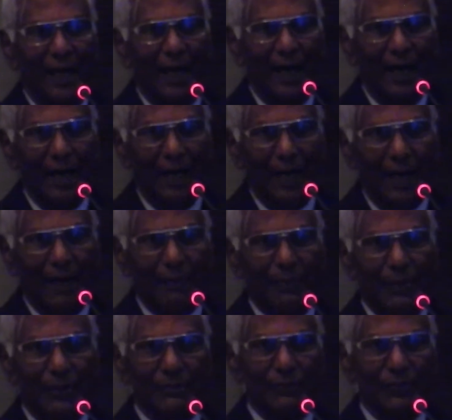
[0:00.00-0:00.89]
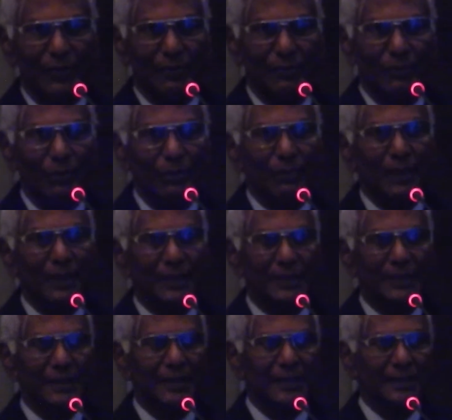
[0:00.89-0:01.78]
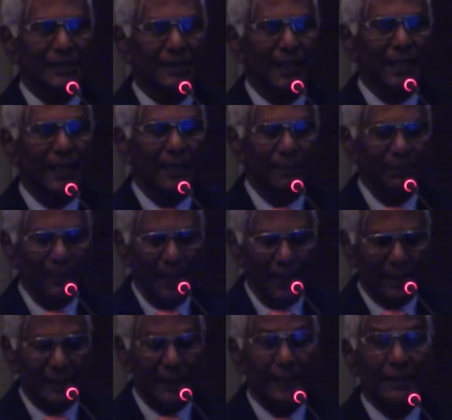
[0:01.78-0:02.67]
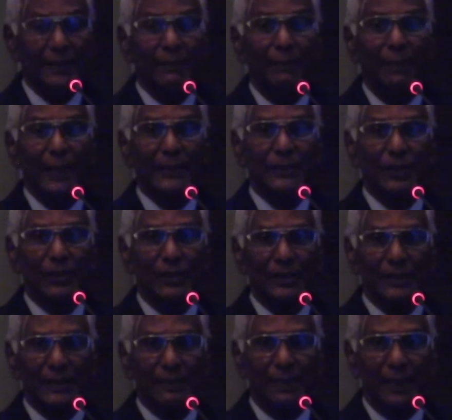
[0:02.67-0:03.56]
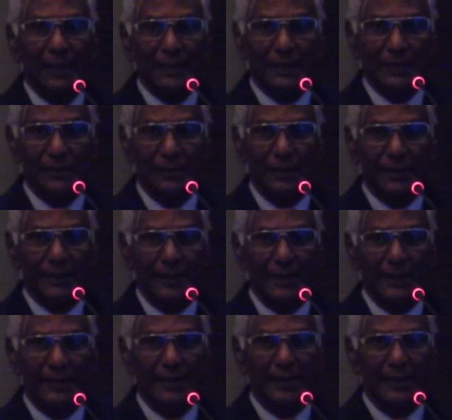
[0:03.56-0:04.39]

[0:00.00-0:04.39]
I'm not for a moment suggesting that the bachelors amongst the trade